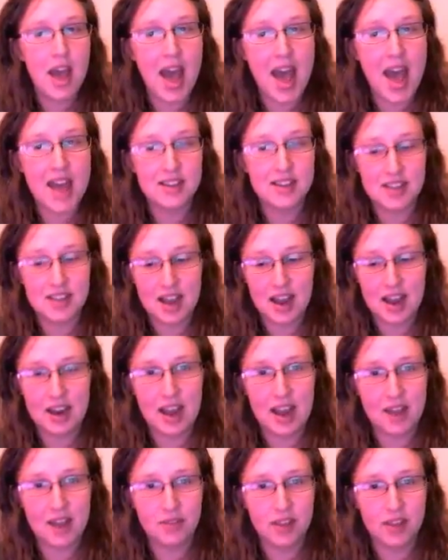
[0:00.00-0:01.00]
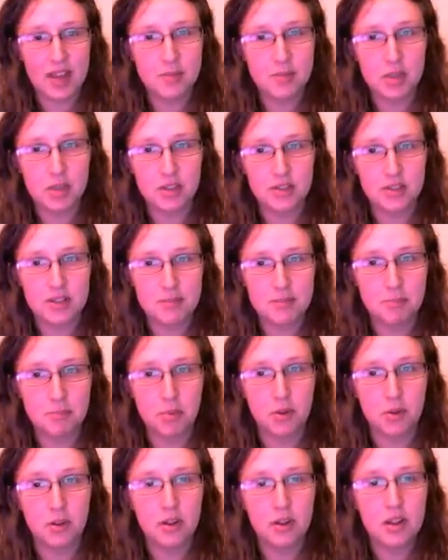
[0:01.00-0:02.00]
and I have the chemical
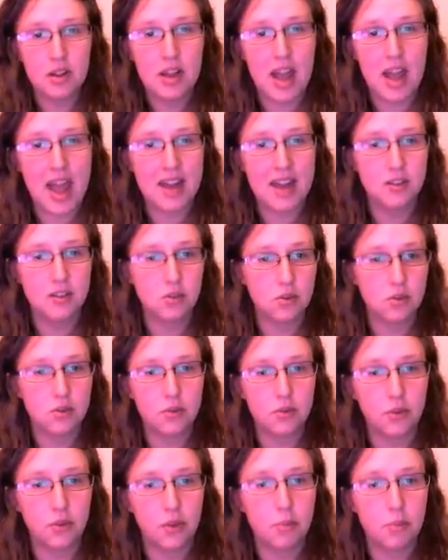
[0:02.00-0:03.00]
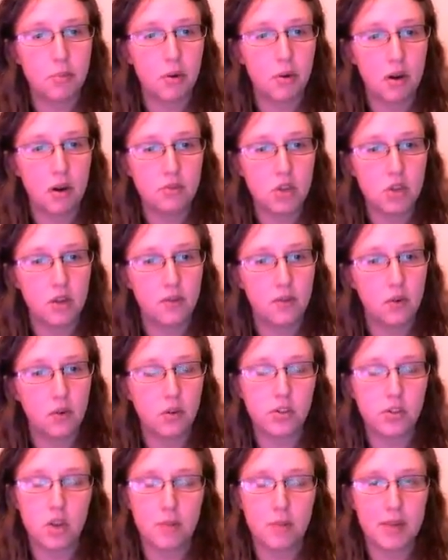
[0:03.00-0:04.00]
symbol and or the proton
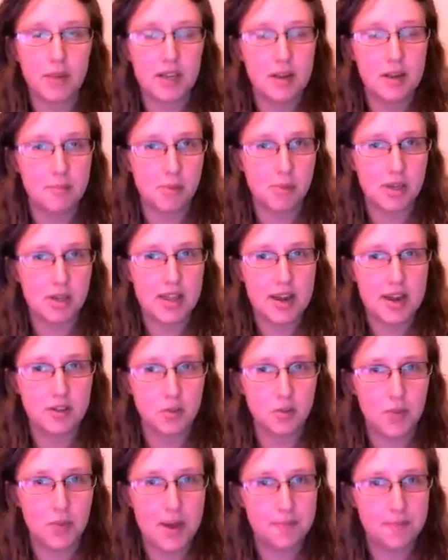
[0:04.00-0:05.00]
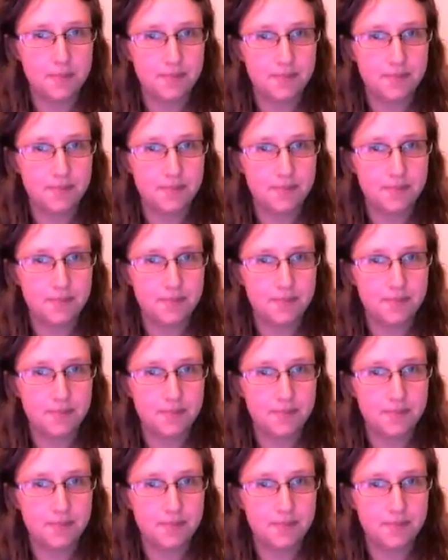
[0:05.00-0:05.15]
or atomic number in there as well.